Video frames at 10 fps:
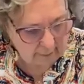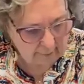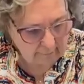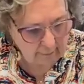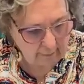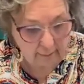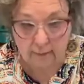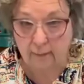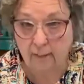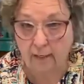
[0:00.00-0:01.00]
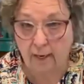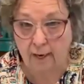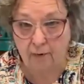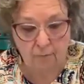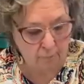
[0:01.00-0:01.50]
I think I did a
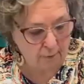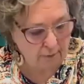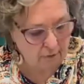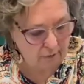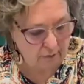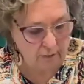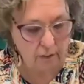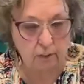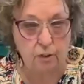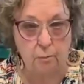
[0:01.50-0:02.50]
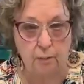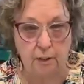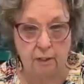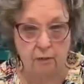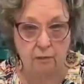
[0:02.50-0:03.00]
live, but I just did it to
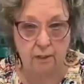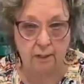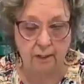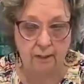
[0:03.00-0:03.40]
me only,